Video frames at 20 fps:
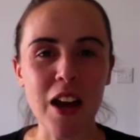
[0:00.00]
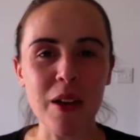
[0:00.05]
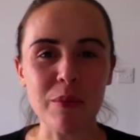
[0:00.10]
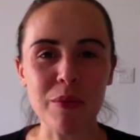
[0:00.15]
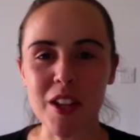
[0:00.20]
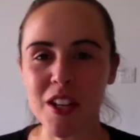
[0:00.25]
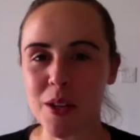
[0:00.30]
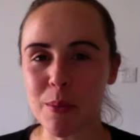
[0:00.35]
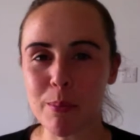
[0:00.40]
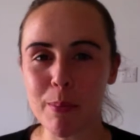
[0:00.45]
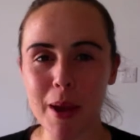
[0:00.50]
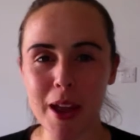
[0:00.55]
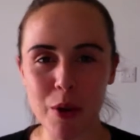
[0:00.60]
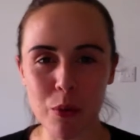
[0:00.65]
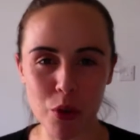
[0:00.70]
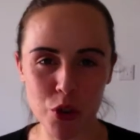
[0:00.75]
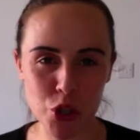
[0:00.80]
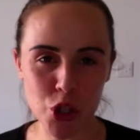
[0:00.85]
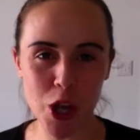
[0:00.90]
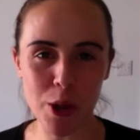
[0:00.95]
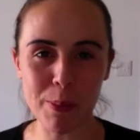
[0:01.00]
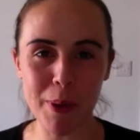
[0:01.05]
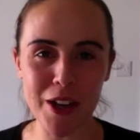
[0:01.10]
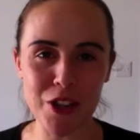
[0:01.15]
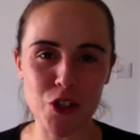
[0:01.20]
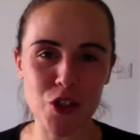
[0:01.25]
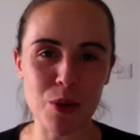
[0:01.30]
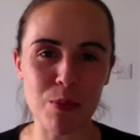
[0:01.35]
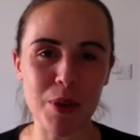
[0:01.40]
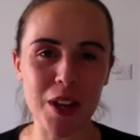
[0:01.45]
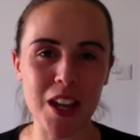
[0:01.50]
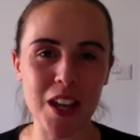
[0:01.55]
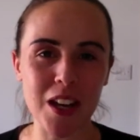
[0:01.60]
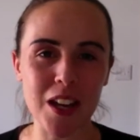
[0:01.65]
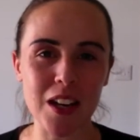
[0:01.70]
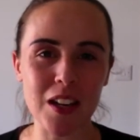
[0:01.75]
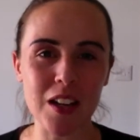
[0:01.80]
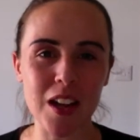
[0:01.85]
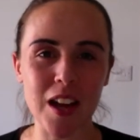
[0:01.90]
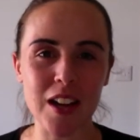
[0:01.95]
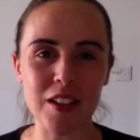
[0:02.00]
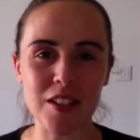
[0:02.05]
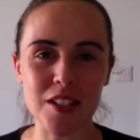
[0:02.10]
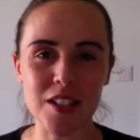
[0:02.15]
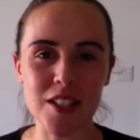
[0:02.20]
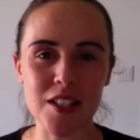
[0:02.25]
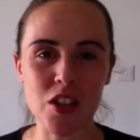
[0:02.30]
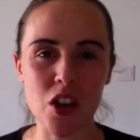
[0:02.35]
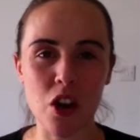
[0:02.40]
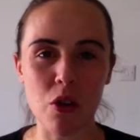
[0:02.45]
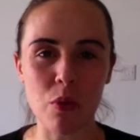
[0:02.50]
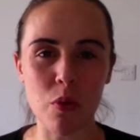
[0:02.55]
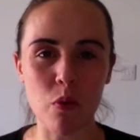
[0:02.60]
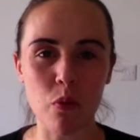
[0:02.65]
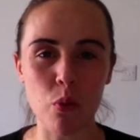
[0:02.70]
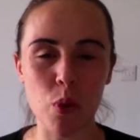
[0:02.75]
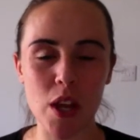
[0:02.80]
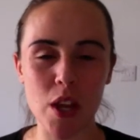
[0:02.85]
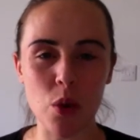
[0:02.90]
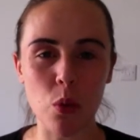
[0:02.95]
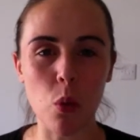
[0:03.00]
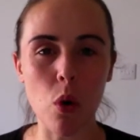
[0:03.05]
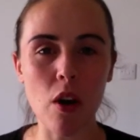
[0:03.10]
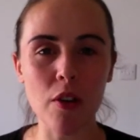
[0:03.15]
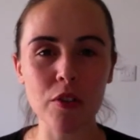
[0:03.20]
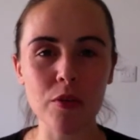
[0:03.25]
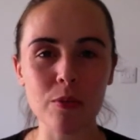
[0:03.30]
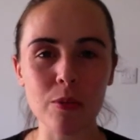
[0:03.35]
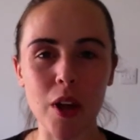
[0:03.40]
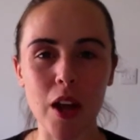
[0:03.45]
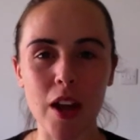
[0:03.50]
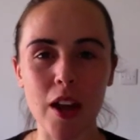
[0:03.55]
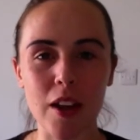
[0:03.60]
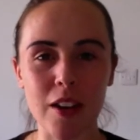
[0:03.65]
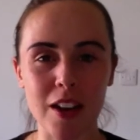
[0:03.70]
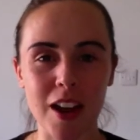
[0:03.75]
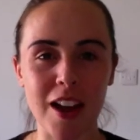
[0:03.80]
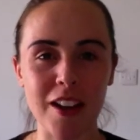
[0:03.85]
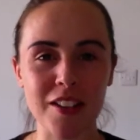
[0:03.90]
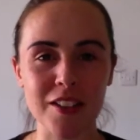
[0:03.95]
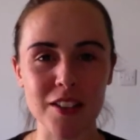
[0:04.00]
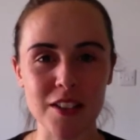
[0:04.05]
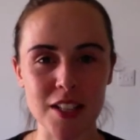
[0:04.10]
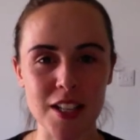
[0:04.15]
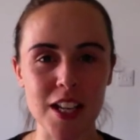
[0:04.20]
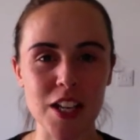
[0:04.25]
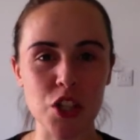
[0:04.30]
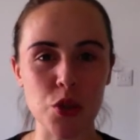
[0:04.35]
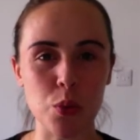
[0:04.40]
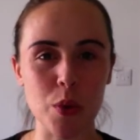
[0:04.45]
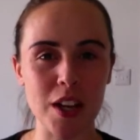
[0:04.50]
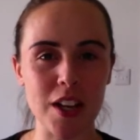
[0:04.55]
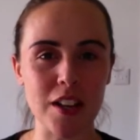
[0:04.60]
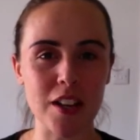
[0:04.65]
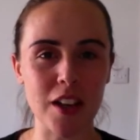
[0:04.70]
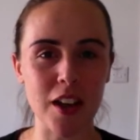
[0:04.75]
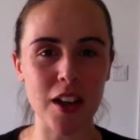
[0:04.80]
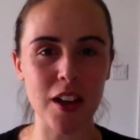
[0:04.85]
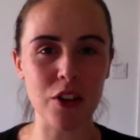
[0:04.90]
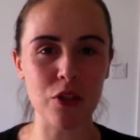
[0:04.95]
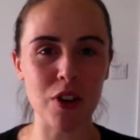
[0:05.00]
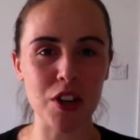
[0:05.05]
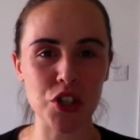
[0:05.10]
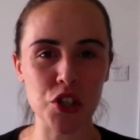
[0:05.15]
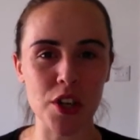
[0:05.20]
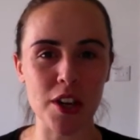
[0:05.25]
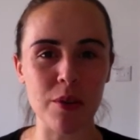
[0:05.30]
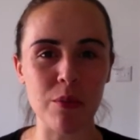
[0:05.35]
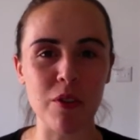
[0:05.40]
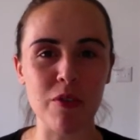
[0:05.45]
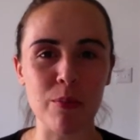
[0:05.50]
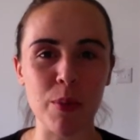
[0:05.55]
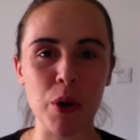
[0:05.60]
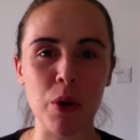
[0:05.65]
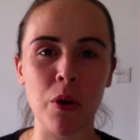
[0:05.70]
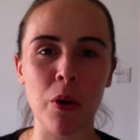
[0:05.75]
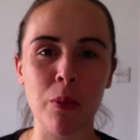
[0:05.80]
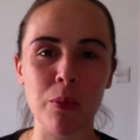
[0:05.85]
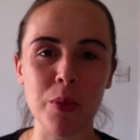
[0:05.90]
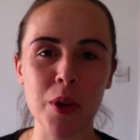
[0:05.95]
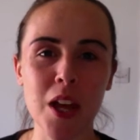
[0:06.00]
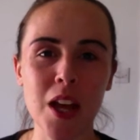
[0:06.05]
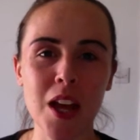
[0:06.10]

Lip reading: then you may want to go back to the beginning and start with week one, and each week gradually we've built up